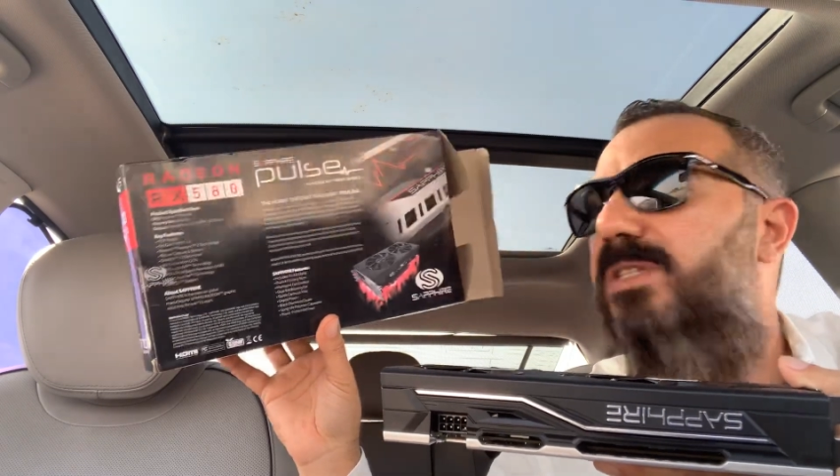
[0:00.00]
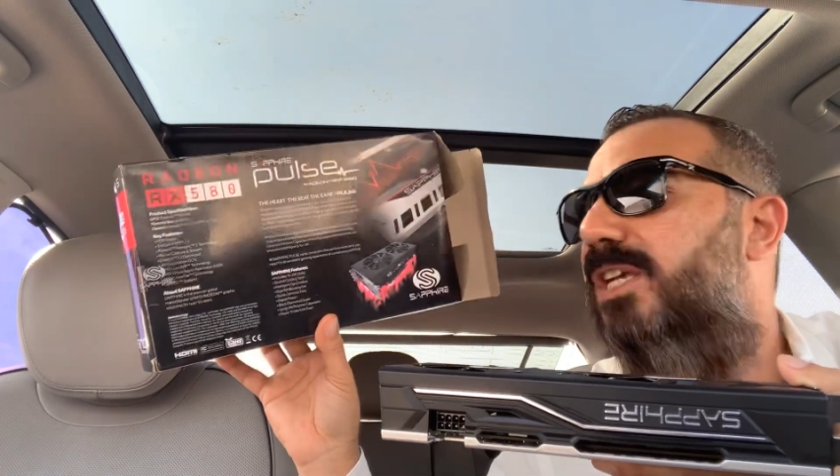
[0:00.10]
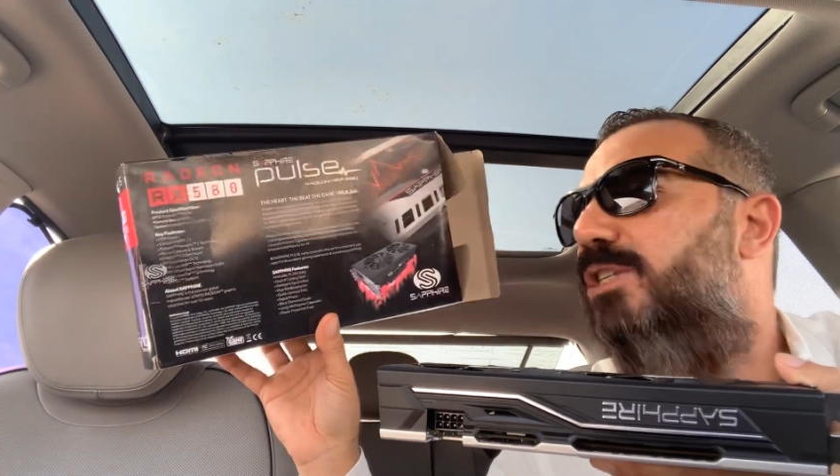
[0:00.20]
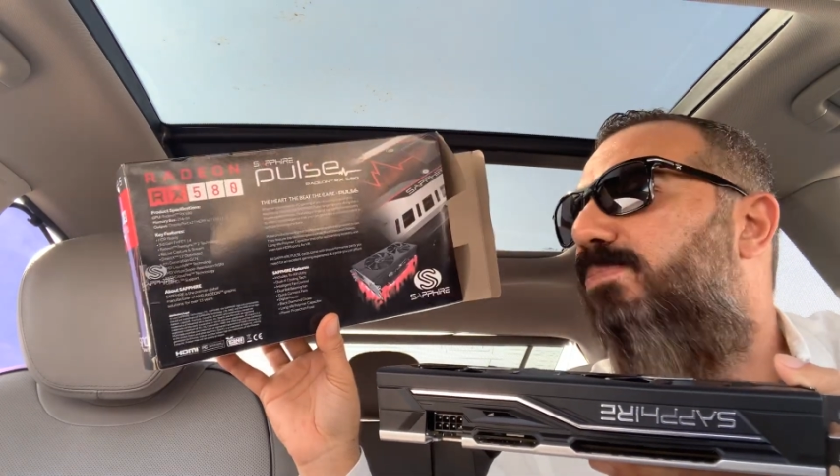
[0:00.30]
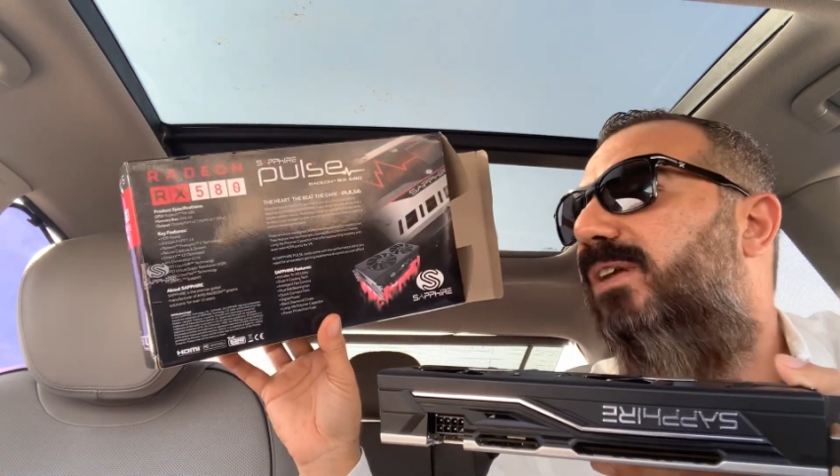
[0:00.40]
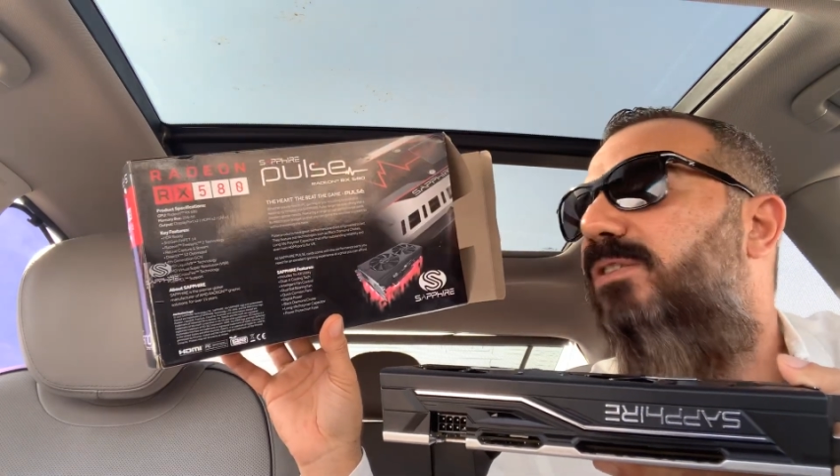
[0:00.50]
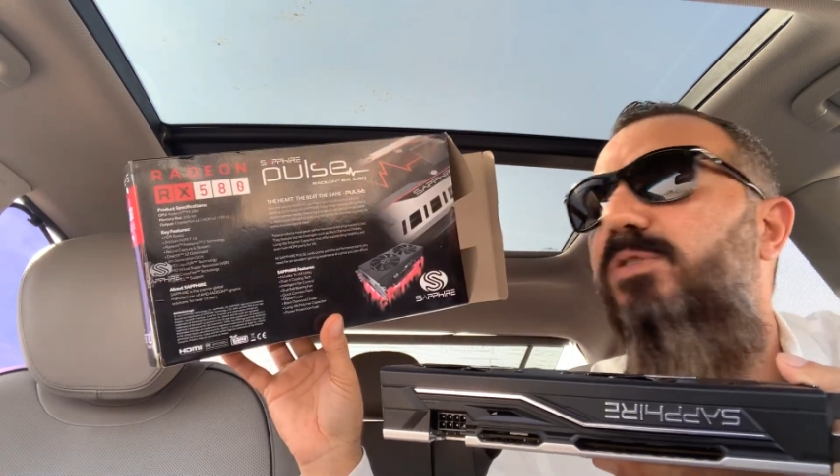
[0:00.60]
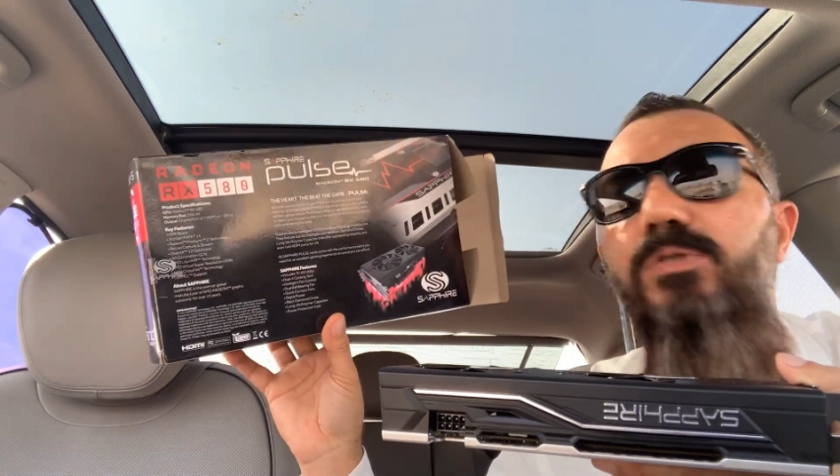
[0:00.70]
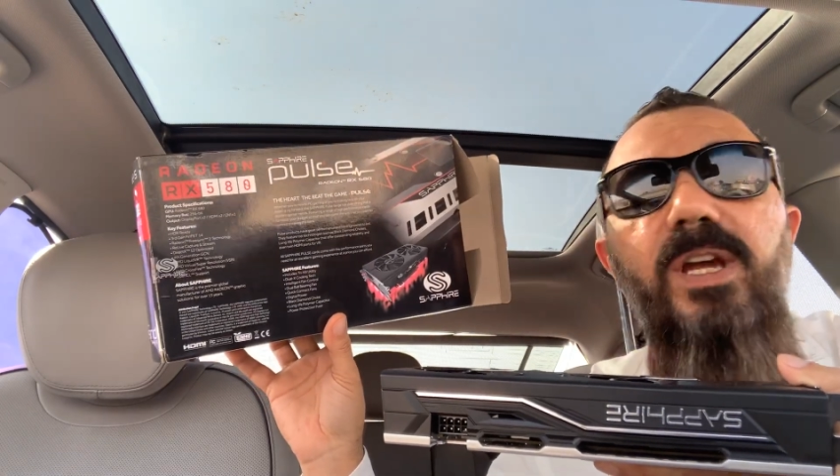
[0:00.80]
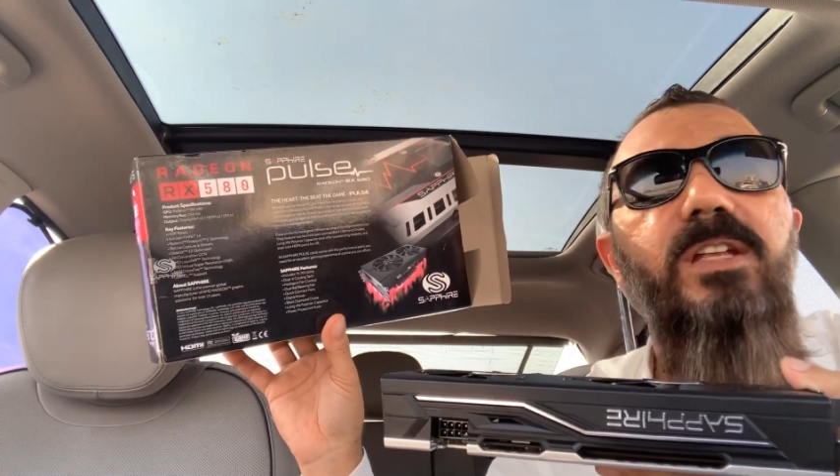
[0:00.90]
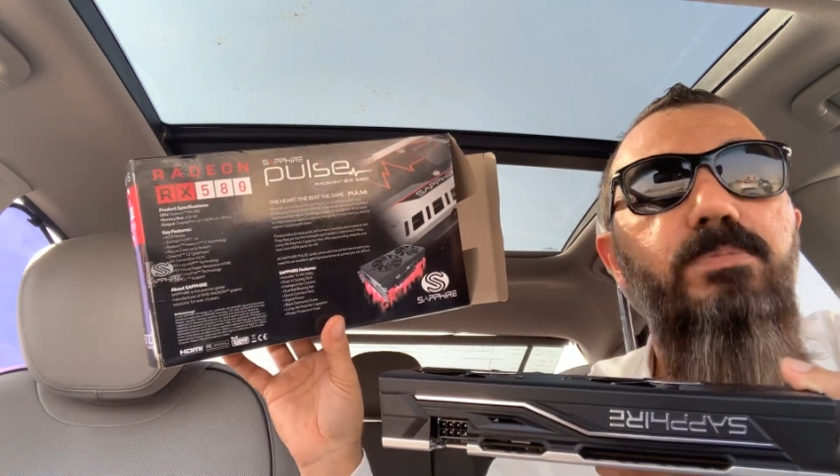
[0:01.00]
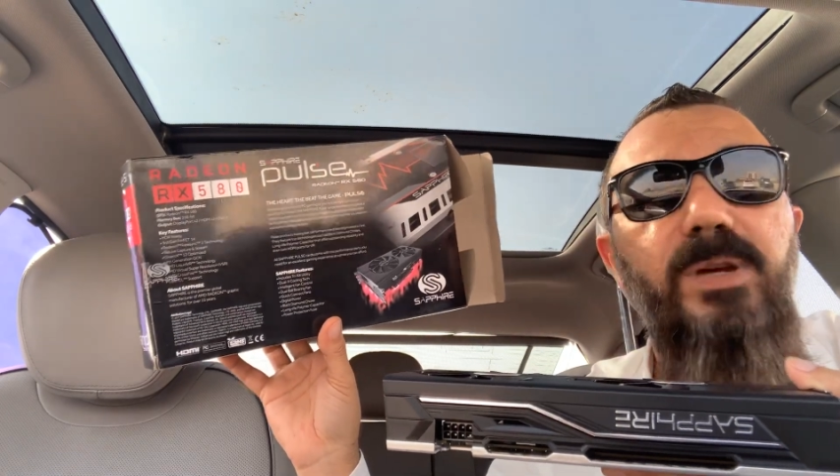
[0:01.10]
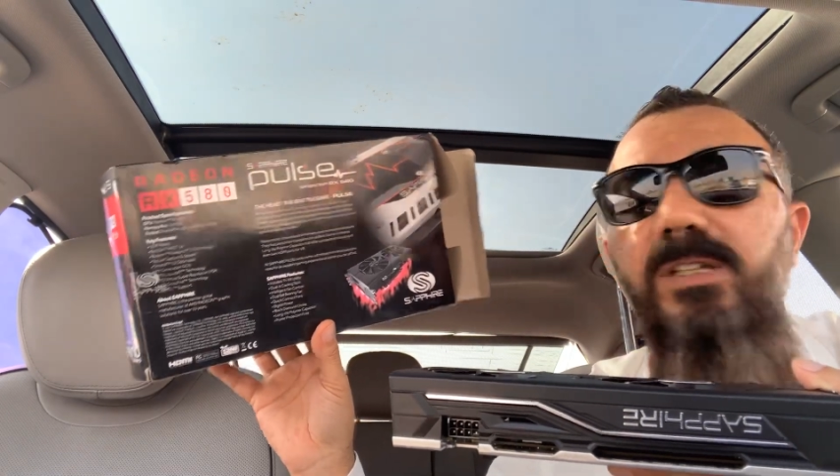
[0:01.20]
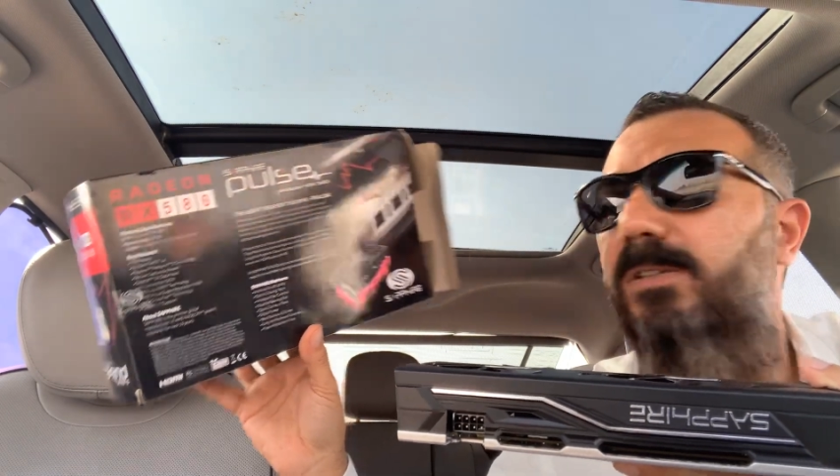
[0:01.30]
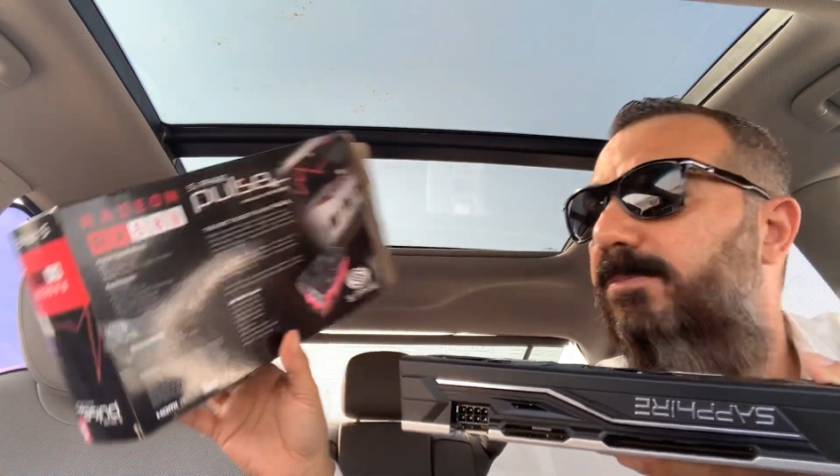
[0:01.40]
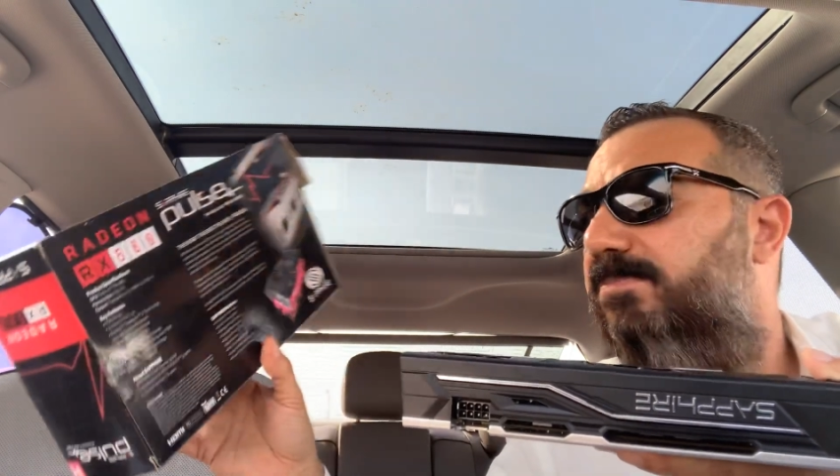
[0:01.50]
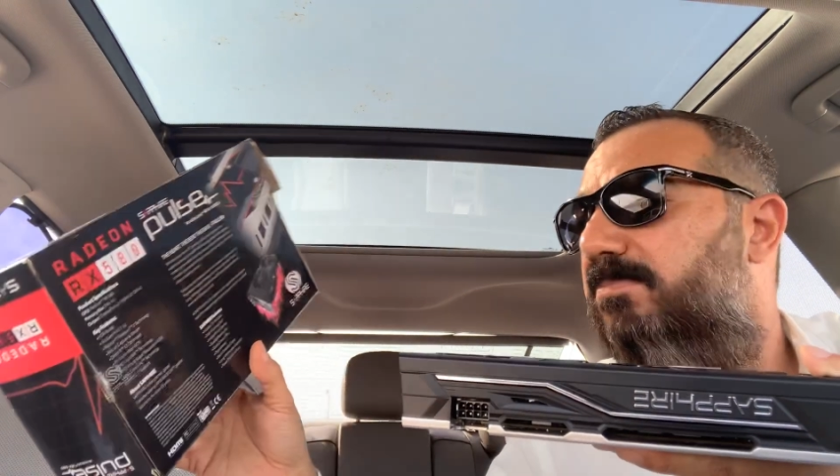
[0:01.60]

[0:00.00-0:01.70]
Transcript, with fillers: six pin to eight pin.